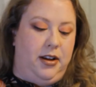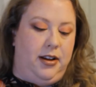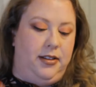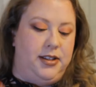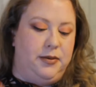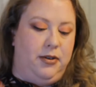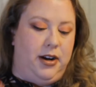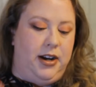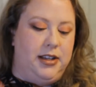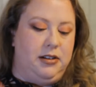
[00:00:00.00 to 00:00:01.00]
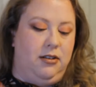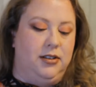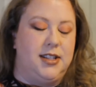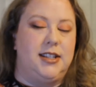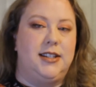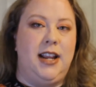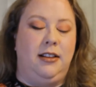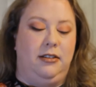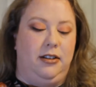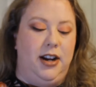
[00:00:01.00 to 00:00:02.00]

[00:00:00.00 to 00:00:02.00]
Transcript: This one is called Stellar.